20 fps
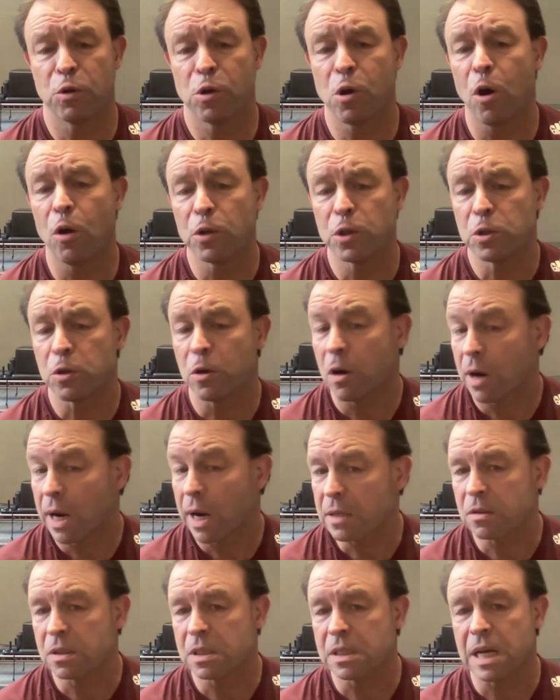culture or
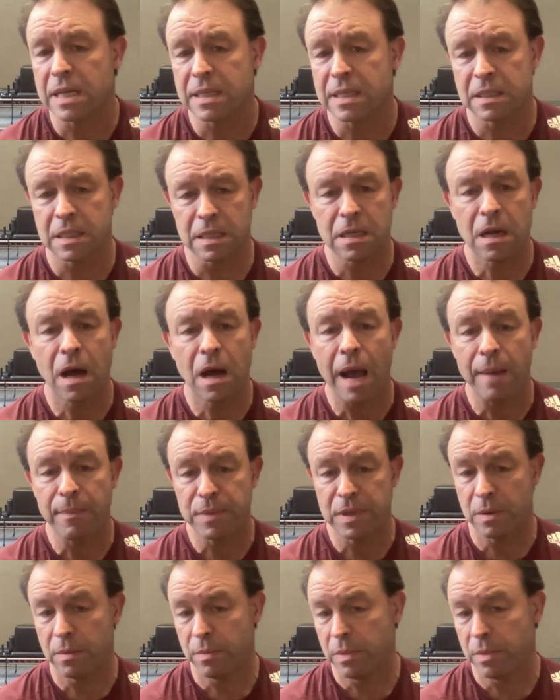exercise at the time to